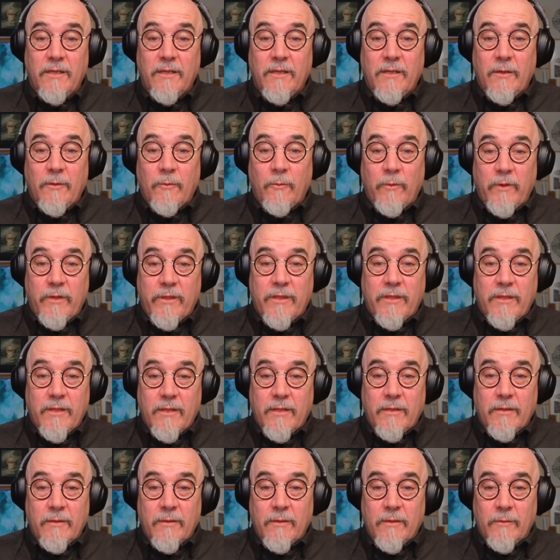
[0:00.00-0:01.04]
with
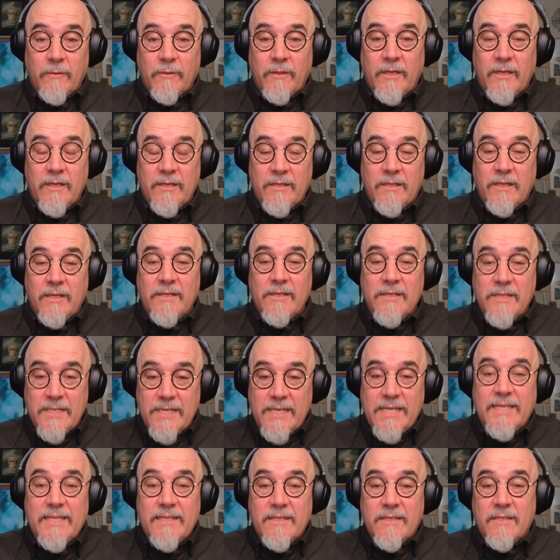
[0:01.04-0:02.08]
that
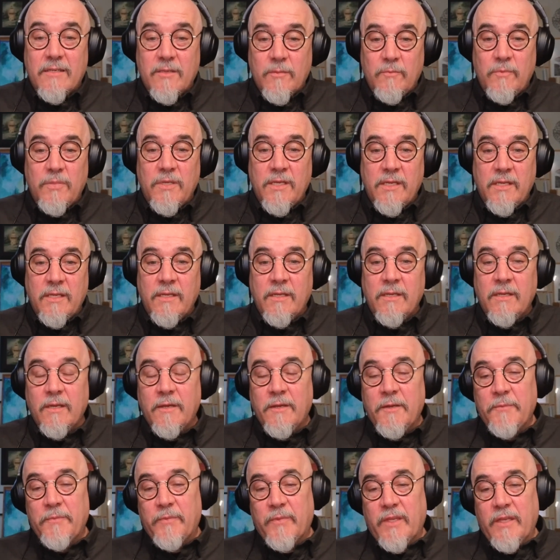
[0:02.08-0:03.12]
needed to be
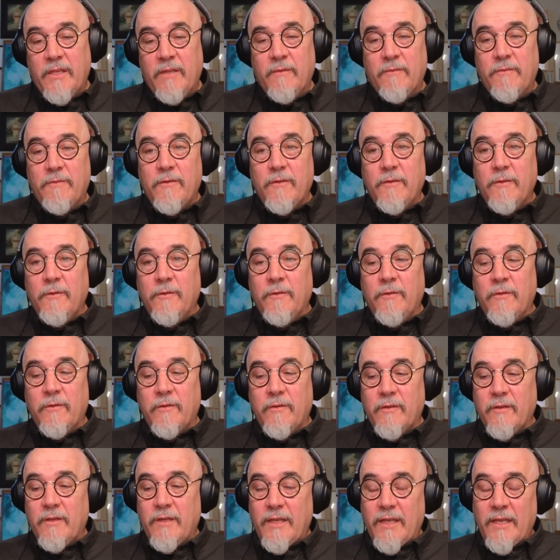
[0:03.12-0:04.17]

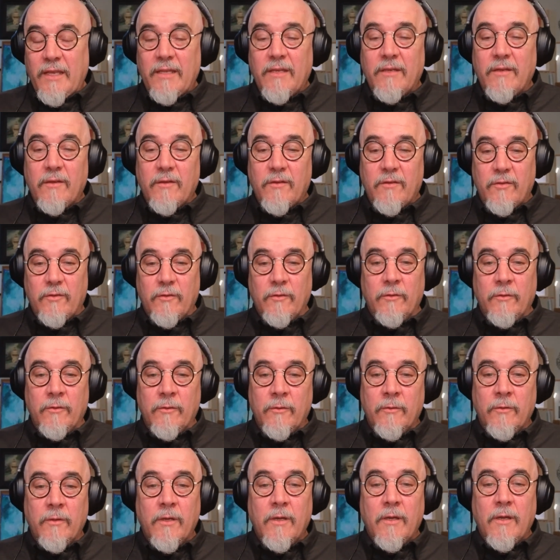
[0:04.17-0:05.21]
infused
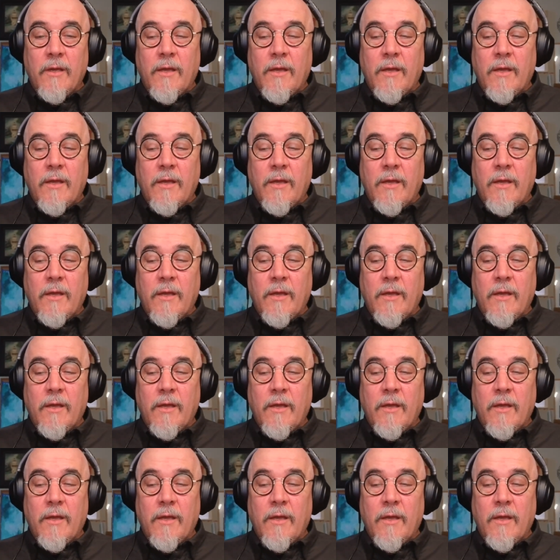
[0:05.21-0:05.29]
into